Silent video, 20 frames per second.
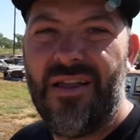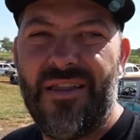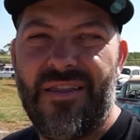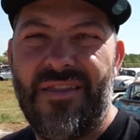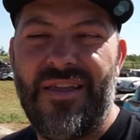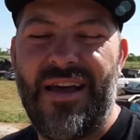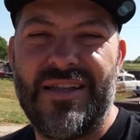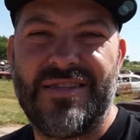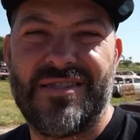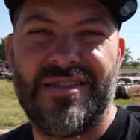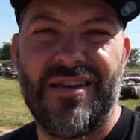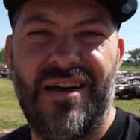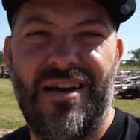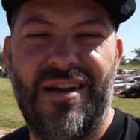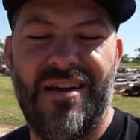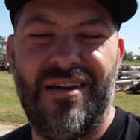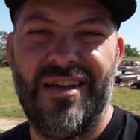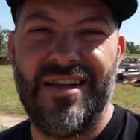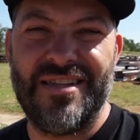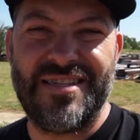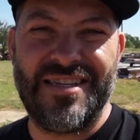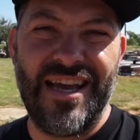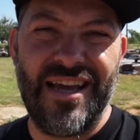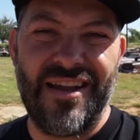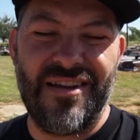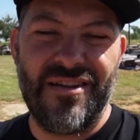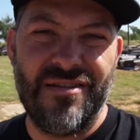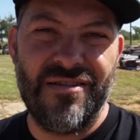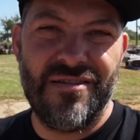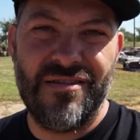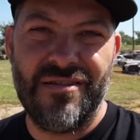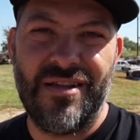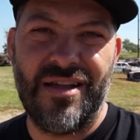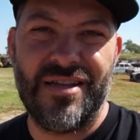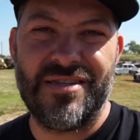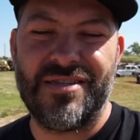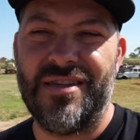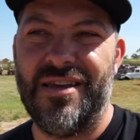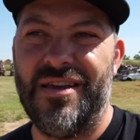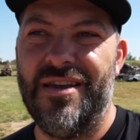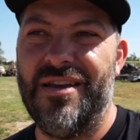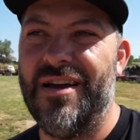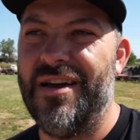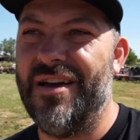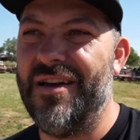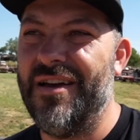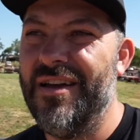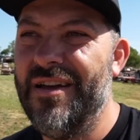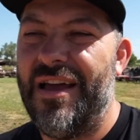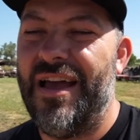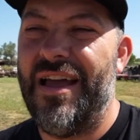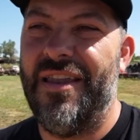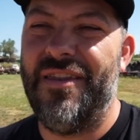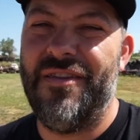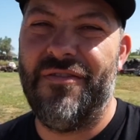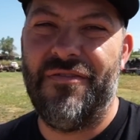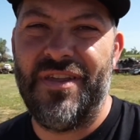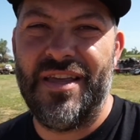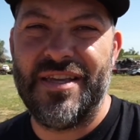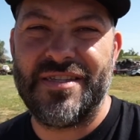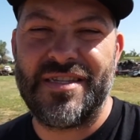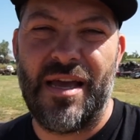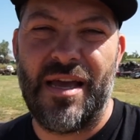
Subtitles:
that's it. that's the end of this